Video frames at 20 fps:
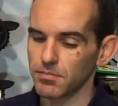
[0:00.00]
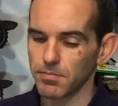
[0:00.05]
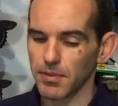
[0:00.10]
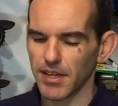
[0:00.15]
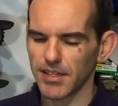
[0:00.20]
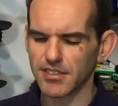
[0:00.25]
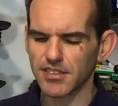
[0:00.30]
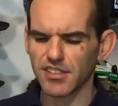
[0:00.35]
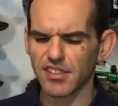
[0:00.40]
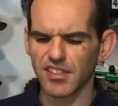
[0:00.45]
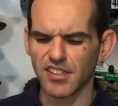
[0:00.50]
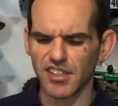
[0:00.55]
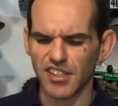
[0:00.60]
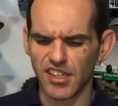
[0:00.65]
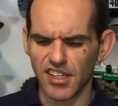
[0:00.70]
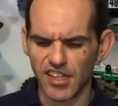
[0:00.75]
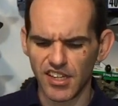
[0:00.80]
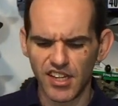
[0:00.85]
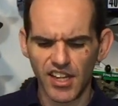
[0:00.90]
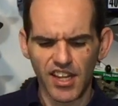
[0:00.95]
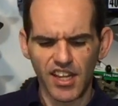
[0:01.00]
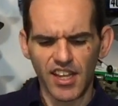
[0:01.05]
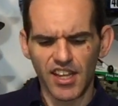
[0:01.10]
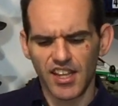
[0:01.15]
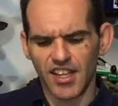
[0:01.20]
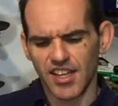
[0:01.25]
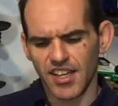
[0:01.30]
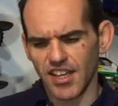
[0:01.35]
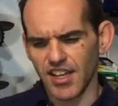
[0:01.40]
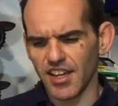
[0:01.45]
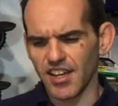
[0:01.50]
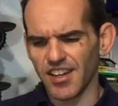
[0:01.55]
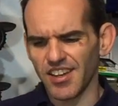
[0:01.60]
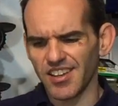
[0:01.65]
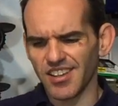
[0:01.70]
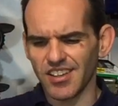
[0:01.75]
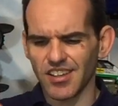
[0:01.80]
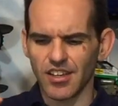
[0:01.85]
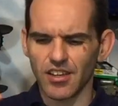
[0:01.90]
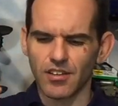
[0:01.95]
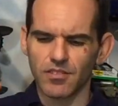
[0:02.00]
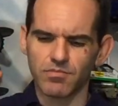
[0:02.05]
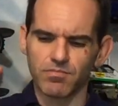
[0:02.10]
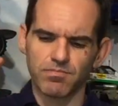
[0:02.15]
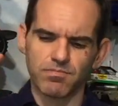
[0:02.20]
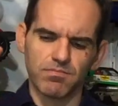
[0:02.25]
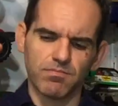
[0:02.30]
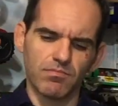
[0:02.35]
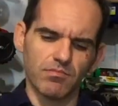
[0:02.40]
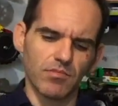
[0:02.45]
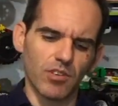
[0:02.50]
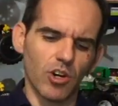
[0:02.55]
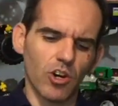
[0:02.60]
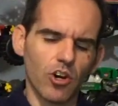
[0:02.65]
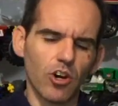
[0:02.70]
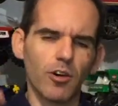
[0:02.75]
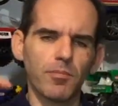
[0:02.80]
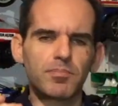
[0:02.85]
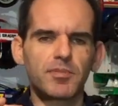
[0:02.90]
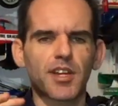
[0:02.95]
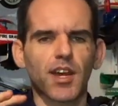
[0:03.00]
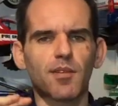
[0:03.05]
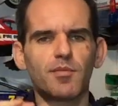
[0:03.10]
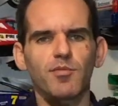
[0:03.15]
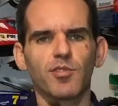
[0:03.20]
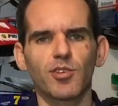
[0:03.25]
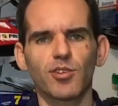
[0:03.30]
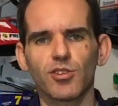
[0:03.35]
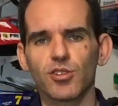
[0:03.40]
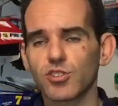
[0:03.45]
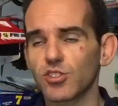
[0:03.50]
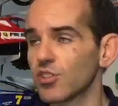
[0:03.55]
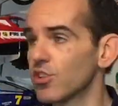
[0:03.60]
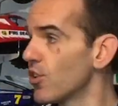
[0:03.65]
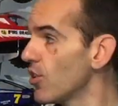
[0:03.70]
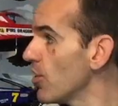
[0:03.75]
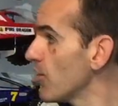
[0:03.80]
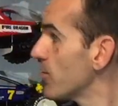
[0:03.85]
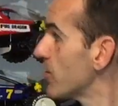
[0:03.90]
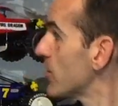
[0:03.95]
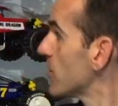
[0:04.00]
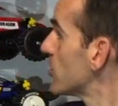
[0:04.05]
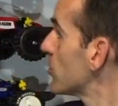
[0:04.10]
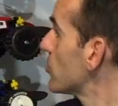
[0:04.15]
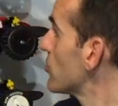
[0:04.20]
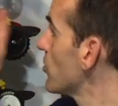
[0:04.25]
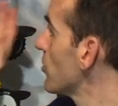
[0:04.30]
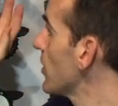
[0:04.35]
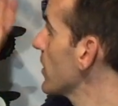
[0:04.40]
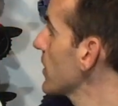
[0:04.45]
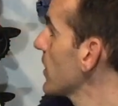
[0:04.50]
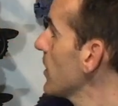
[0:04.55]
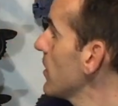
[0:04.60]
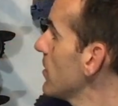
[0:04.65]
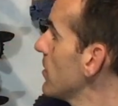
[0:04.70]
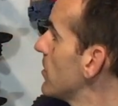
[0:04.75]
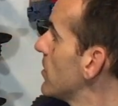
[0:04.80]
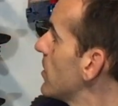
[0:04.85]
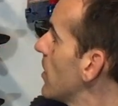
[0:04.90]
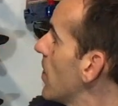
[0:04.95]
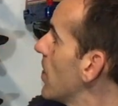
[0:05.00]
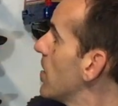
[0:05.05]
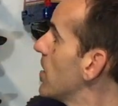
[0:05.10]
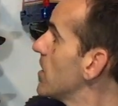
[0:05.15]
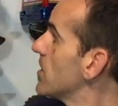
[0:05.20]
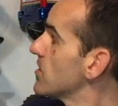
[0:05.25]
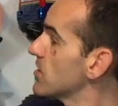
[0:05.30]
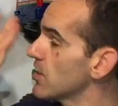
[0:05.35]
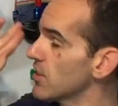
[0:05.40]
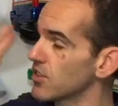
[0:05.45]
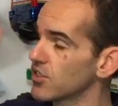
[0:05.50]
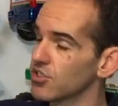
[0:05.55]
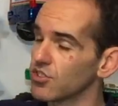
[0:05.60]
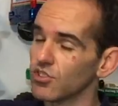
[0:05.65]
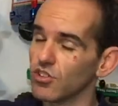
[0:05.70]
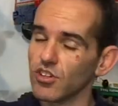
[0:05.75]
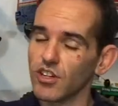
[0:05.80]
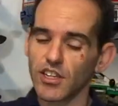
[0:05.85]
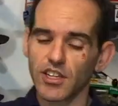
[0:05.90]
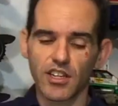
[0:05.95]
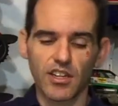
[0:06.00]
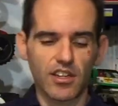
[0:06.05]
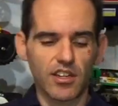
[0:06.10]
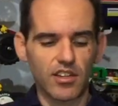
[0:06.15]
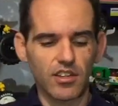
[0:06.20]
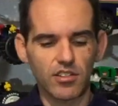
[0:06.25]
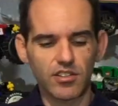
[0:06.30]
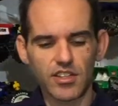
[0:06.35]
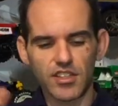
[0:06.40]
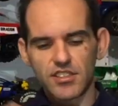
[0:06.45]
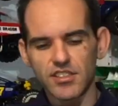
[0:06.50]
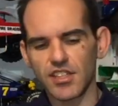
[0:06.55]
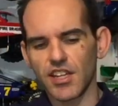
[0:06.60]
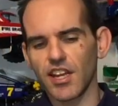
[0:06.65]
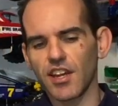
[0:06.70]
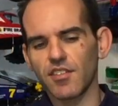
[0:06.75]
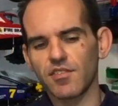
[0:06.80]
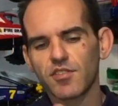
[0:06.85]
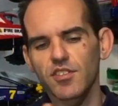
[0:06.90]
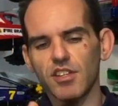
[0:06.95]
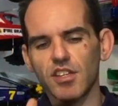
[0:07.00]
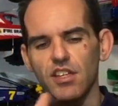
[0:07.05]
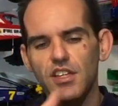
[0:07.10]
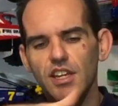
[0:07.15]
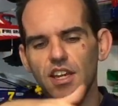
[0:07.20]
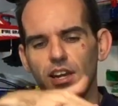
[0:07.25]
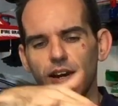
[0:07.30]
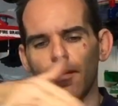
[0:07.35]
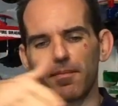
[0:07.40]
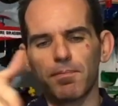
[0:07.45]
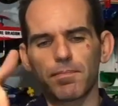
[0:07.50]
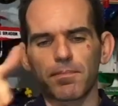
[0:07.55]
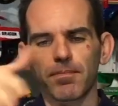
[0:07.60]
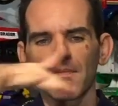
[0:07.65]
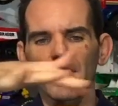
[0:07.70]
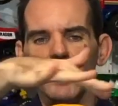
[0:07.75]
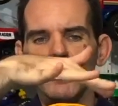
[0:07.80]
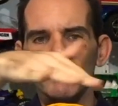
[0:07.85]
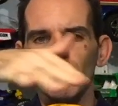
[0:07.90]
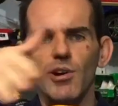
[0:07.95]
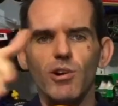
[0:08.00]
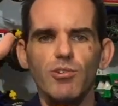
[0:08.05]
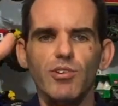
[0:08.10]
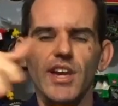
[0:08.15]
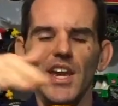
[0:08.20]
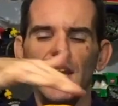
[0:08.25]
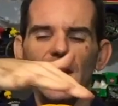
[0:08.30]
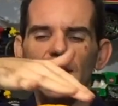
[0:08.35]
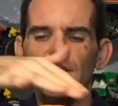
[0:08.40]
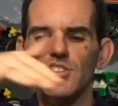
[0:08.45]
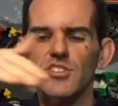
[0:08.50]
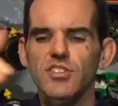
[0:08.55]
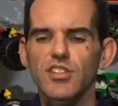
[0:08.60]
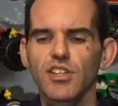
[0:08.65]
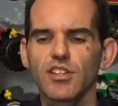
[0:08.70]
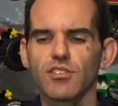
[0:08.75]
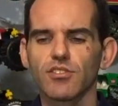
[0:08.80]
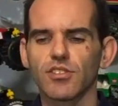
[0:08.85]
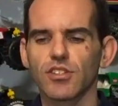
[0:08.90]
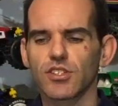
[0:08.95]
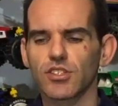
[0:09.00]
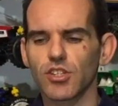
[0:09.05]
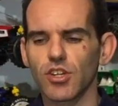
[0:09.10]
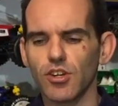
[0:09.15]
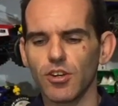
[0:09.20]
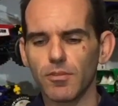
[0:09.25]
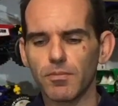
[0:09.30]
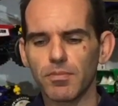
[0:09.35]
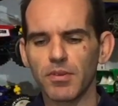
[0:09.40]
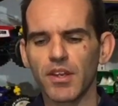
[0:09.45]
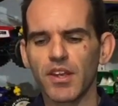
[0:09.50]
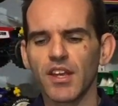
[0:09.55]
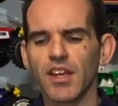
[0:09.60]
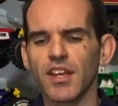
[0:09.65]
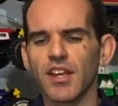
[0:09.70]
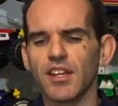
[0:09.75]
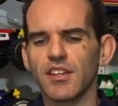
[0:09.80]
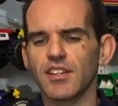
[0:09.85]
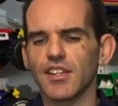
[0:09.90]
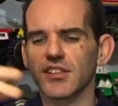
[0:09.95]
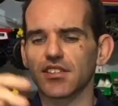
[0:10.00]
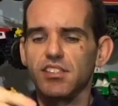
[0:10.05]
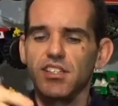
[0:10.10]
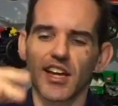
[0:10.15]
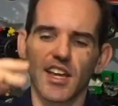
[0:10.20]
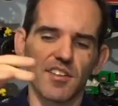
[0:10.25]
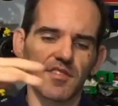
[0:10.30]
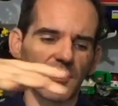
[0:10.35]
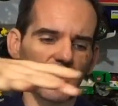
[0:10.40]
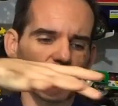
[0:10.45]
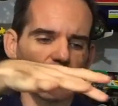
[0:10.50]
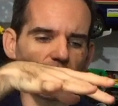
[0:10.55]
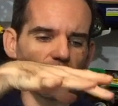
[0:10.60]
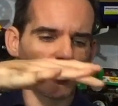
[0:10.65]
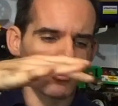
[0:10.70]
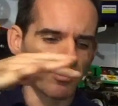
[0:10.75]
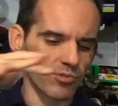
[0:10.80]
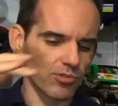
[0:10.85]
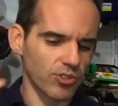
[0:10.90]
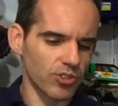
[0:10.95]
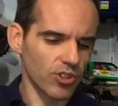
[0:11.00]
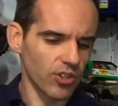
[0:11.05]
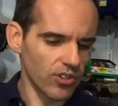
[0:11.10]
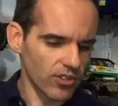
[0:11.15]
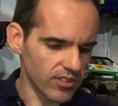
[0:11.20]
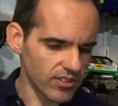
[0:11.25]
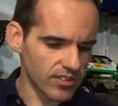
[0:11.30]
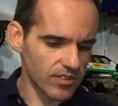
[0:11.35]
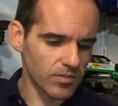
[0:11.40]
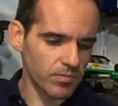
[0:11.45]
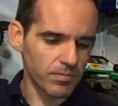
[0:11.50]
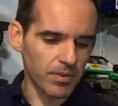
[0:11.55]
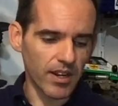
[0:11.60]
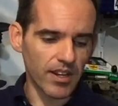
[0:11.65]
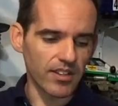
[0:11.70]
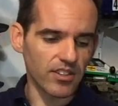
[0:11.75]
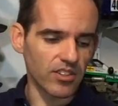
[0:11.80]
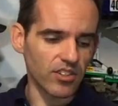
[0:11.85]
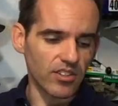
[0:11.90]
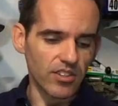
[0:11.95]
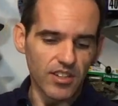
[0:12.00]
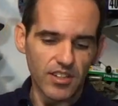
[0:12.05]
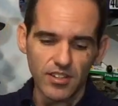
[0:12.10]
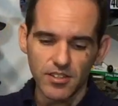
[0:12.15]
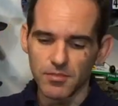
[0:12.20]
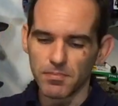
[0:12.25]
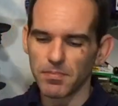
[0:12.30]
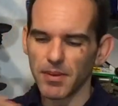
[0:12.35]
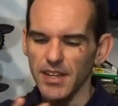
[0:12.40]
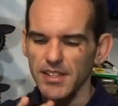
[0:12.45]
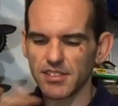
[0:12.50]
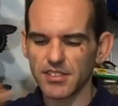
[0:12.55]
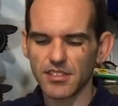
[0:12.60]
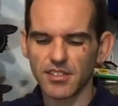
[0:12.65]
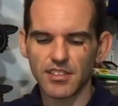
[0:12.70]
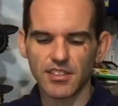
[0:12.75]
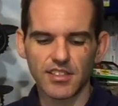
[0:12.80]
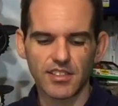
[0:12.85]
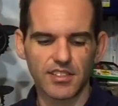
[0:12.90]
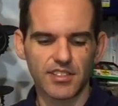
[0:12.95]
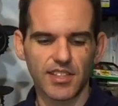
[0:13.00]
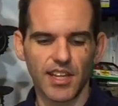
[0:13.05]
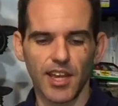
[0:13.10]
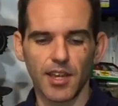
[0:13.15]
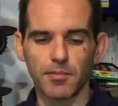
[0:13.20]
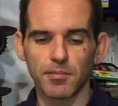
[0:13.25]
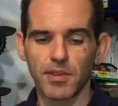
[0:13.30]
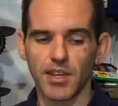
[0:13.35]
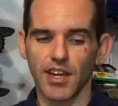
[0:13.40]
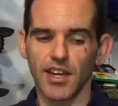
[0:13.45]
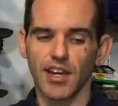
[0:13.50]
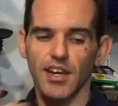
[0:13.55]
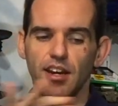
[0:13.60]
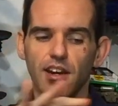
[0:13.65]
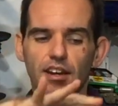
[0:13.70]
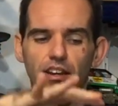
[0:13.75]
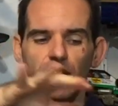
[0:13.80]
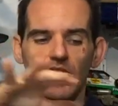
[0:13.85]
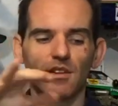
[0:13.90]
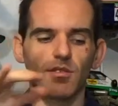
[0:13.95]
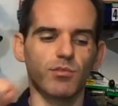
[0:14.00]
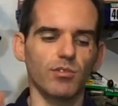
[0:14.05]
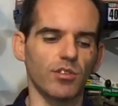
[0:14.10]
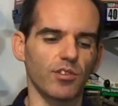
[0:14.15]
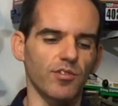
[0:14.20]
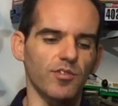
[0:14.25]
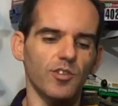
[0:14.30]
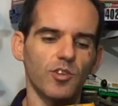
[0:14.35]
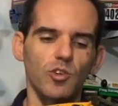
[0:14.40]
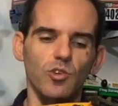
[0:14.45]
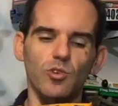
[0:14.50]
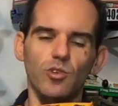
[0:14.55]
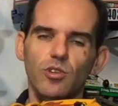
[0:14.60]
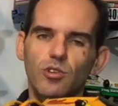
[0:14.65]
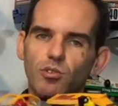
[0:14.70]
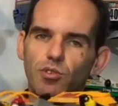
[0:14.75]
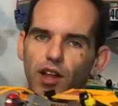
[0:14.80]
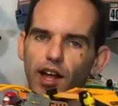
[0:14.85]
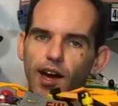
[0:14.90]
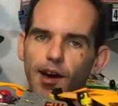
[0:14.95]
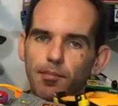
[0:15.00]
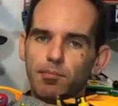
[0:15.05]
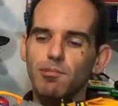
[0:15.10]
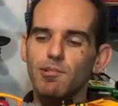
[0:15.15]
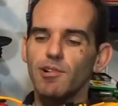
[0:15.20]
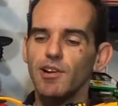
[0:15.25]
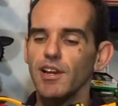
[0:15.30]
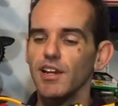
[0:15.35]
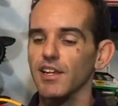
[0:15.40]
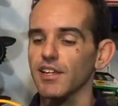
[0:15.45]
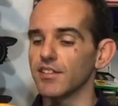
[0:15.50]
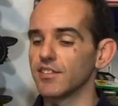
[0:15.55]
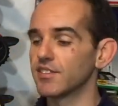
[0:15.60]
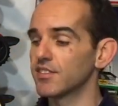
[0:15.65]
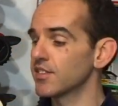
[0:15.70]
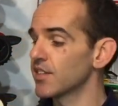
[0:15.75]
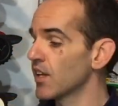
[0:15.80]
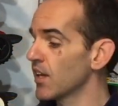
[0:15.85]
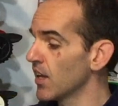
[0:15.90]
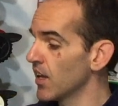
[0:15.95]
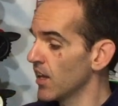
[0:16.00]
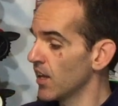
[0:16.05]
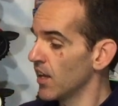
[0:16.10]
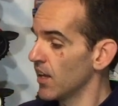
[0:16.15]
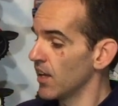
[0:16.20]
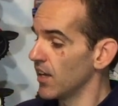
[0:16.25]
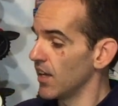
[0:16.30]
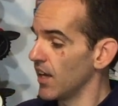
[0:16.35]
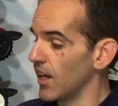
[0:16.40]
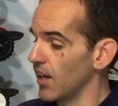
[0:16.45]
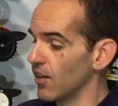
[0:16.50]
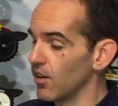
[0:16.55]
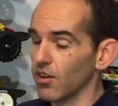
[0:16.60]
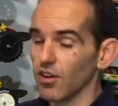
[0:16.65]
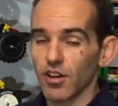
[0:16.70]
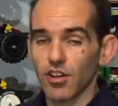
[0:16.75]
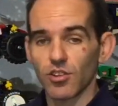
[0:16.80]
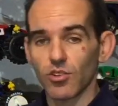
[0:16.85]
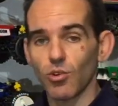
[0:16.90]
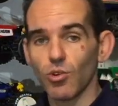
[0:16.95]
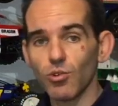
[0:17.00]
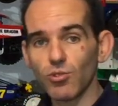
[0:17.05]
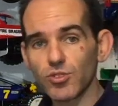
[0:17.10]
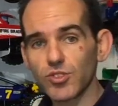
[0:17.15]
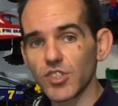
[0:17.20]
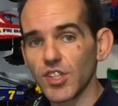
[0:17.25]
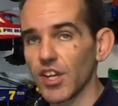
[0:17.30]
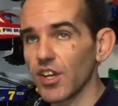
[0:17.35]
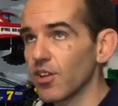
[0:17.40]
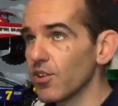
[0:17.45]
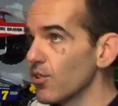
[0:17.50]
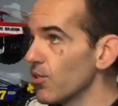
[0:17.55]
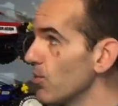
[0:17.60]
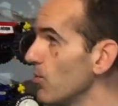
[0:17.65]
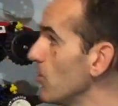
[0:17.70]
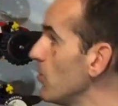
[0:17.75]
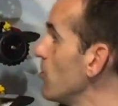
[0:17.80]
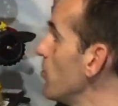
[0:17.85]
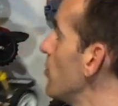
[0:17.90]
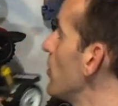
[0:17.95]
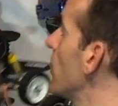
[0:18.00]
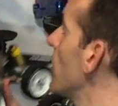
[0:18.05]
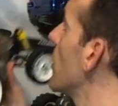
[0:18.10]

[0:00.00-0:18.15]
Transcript: basically a hopped up version of the Striker. So the Striker doesn't have the roll cage thing on the top, doesn't have the oil shocks, but it's basically the same car with a few little upgrades. Now I'd also,